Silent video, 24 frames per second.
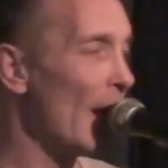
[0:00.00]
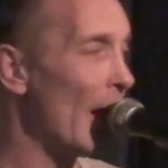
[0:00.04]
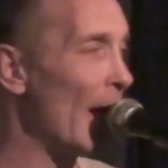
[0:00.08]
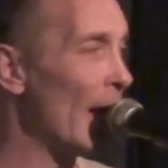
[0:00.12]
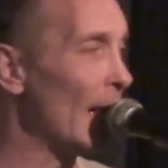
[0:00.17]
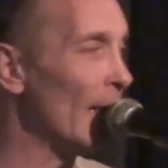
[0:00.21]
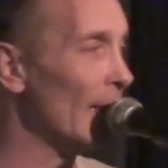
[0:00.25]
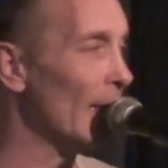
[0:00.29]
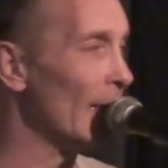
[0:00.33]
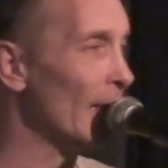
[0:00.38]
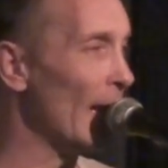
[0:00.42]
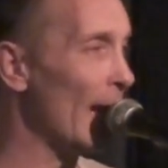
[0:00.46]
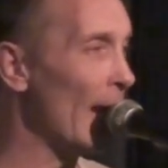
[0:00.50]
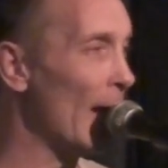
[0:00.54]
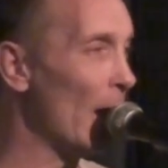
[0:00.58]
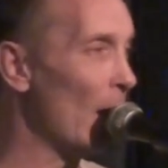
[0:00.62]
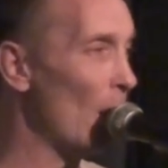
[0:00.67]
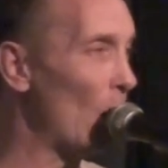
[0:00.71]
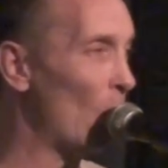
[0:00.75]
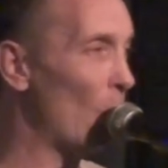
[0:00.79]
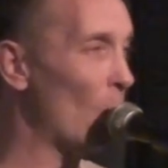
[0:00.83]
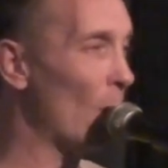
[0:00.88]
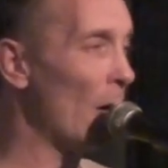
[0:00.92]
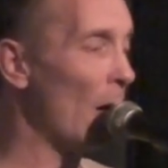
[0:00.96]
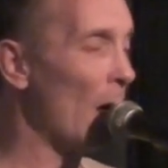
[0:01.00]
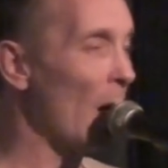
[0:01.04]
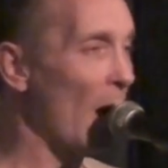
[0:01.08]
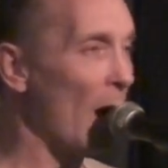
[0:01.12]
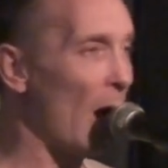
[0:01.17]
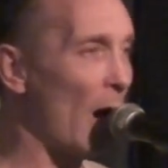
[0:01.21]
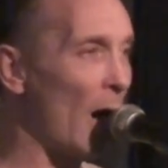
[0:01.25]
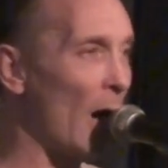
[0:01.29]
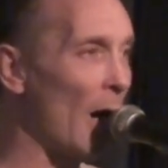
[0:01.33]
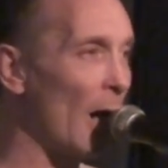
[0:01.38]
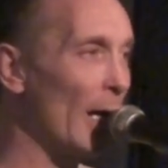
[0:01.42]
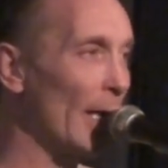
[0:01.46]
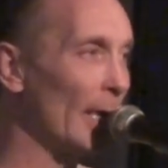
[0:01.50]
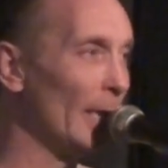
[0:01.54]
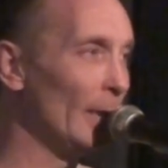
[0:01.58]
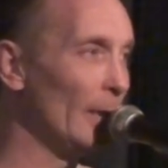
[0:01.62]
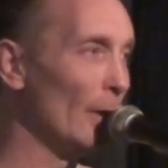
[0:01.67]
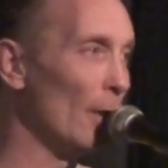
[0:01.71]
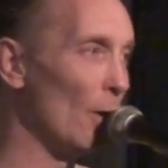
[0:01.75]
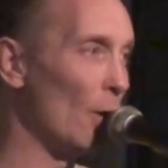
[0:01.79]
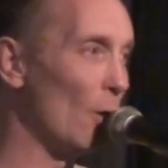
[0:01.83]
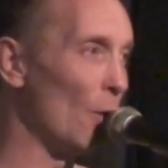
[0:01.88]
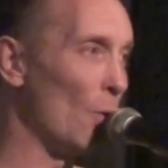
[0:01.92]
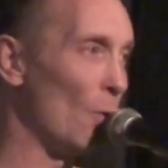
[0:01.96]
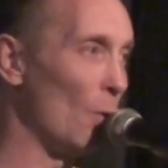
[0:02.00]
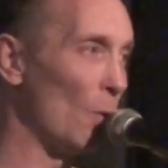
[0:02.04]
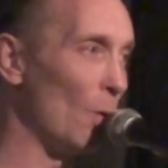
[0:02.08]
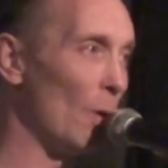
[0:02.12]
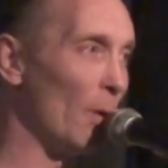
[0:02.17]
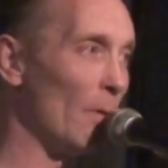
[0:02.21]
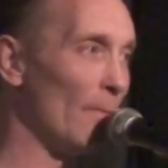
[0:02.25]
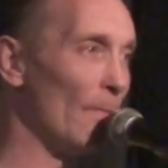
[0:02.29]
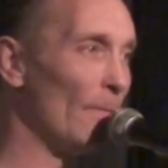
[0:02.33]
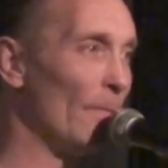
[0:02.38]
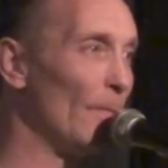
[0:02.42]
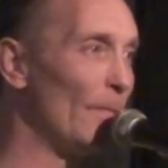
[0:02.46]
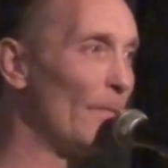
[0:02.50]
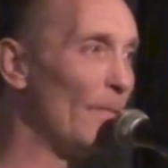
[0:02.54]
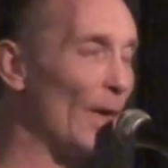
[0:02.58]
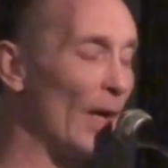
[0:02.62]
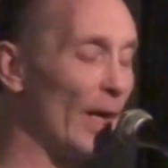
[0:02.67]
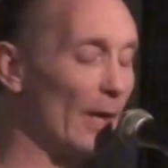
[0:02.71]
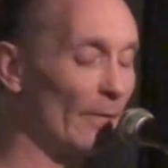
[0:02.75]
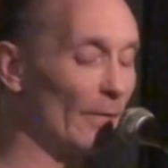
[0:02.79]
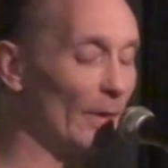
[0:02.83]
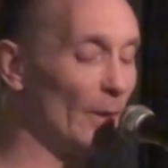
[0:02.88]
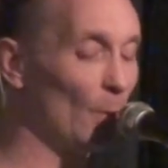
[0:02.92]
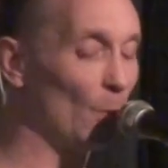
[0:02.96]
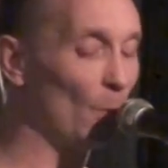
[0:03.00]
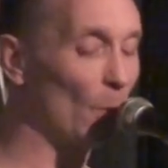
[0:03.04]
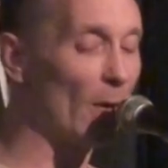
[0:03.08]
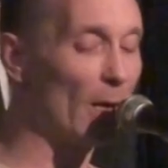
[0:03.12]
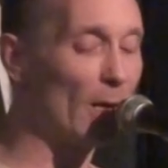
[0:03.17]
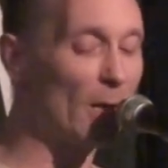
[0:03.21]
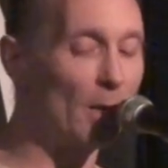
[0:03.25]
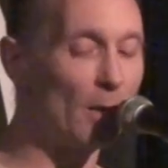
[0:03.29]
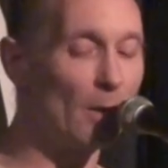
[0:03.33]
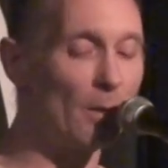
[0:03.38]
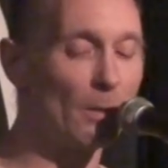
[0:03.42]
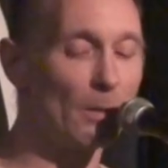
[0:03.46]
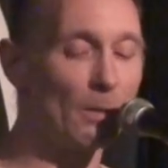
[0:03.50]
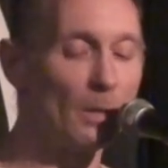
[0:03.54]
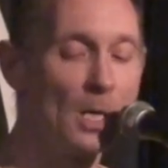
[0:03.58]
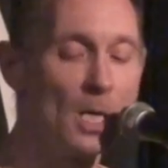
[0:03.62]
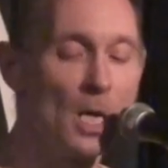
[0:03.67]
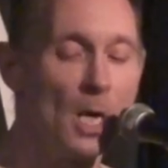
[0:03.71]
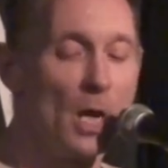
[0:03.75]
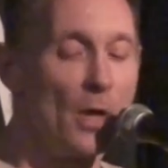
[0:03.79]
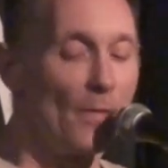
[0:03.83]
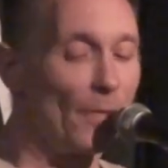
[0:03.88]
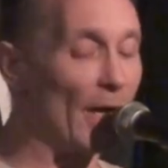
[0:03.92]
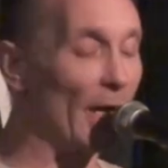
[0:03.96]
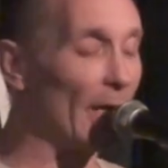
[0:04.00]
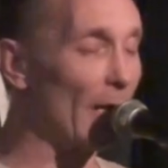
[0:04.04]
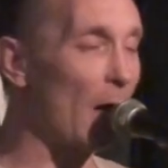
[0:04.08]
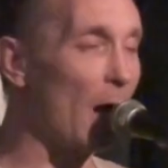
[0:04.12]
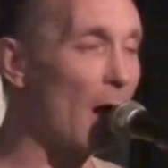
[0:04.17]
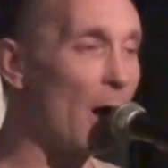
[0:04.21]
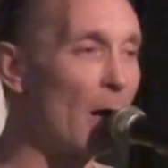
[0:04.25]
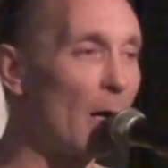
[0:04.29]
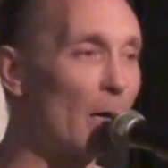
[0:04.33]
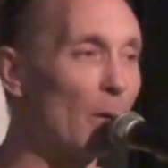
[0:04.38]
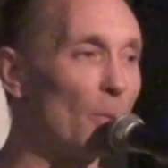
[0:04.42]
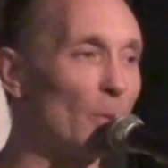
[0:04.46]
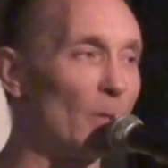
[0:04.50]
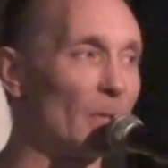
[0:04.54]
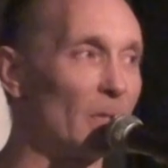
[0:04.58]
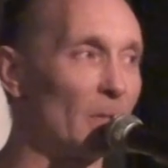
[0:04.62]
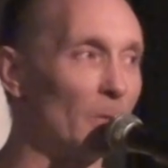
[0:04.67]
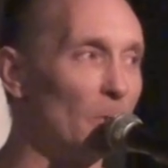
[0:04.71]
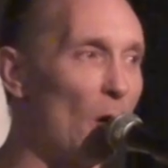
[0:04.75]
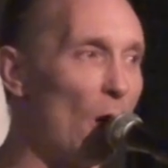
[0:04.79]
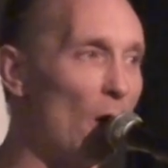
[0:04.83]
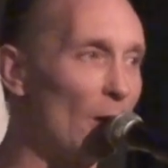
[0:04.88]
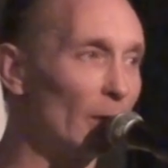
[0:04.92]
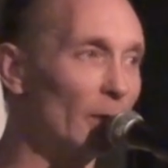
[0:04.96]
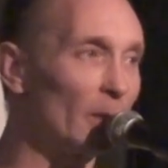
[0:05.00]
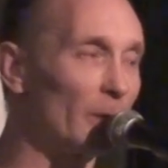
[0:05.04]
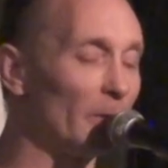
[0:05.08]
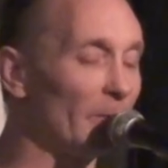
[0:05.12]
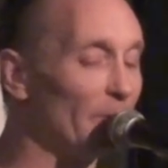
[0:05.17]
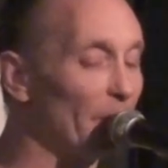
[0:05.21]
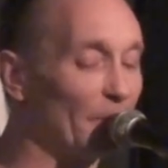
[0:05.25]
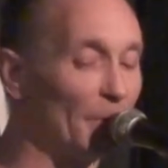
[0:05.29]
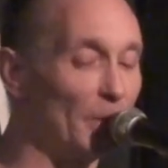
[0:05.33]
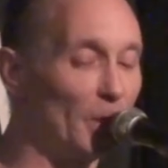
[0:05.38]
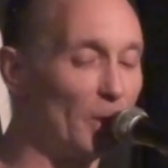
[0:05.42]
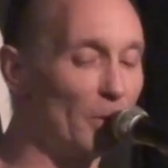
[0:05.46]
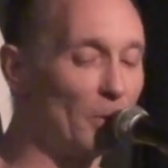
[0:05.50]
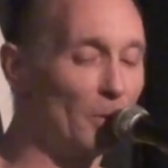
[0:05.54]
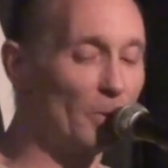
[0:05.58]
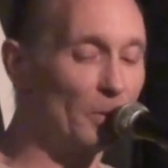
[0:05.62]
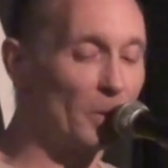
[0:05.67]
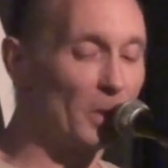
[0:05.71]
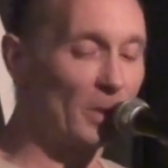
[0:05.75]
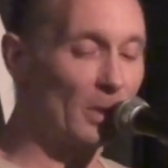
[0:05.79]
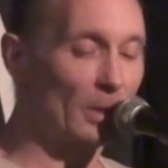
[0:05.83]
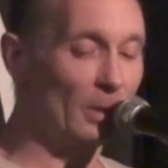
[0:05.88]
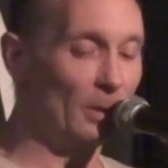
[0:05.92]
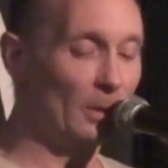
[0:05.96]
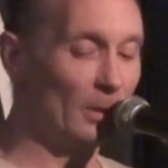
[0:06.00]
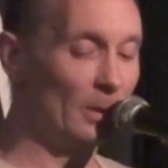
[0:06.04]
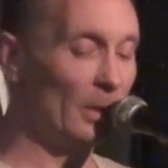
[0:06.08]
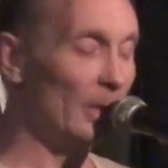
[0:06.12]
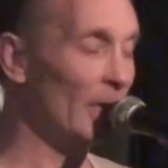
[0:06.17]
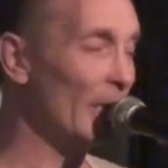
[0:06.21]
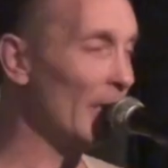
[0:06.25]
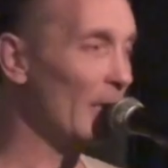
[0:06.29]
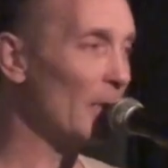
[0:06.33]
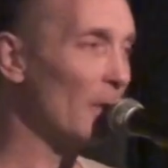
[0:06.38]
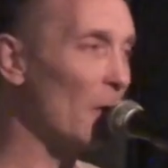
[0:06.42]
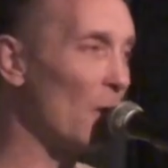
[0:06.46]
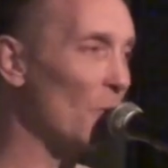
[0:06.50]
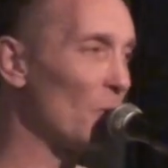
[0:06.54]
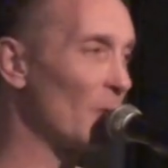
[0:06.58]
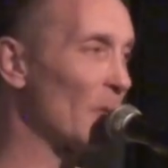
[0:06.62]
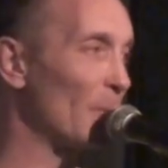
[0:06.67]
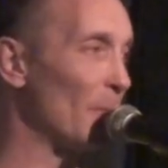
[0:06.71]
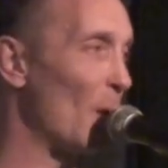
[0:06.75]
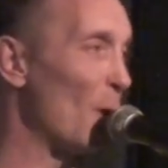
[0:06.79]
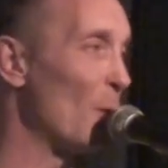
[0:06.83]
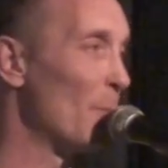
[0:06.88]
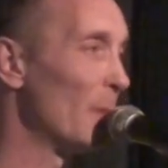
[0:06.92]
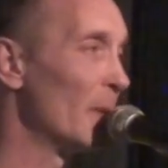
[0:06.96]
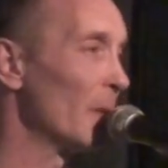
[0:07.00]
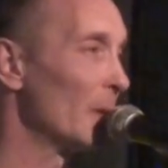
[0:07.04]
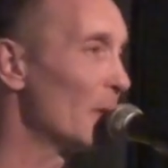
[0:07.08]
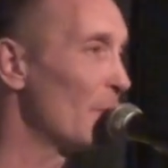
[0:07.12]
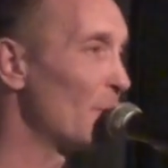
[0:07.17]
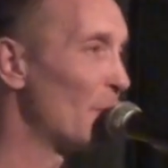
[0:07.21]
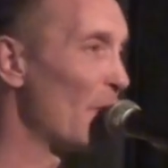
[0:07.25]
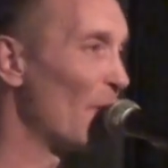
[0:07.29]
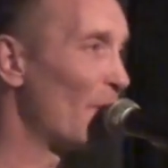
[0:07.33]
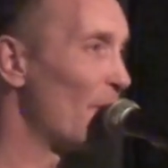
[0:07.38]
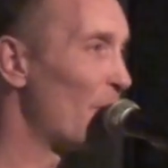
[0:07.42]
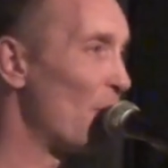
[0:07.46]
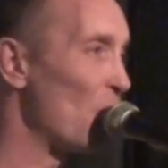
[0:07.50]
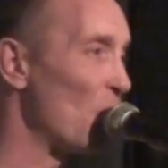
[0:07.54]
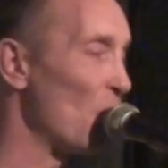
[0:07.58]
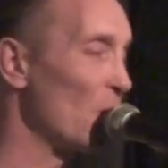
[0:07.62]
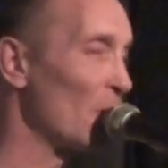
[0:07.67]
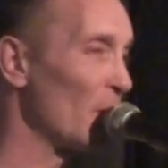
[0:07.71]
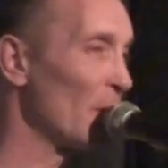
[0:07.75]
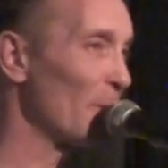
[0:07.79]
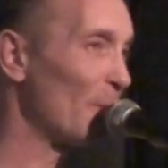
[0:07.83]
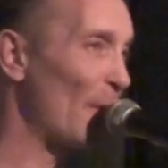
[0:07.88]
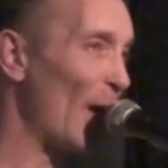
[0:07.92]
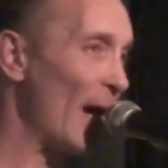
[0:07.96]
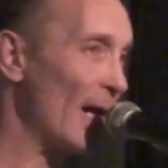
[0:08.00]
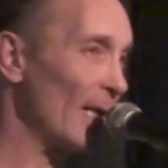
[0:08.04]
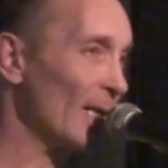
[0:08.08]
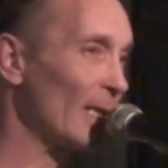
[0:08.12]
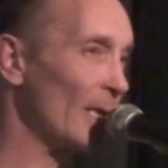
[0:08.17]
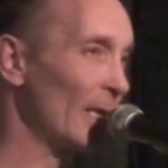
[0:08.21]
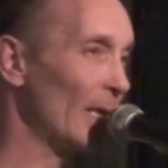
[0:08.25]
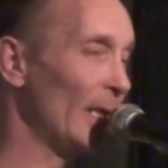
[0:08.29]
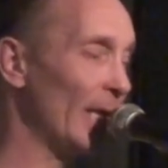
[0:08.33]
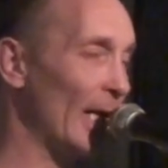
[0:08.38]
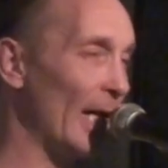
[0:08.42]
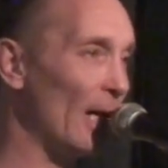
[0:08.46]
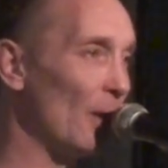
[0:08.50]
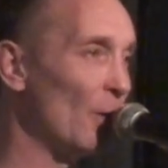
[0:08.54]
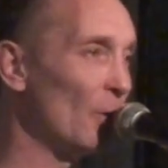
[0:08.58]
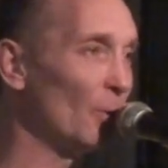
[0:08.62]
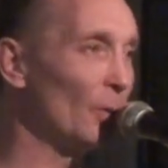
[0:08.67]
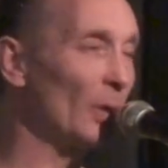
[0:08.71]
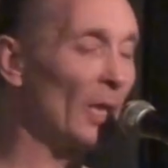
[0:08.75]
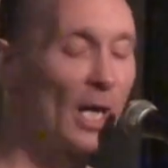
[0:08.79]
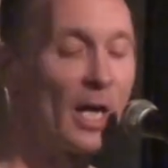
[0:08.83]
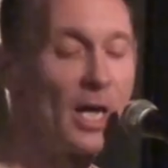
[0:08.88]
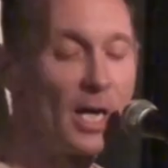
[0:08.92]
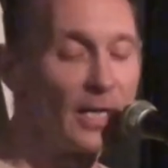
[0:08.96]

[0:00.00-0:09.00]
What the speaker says: And now I know very well that I was not confused in those moments before passing out.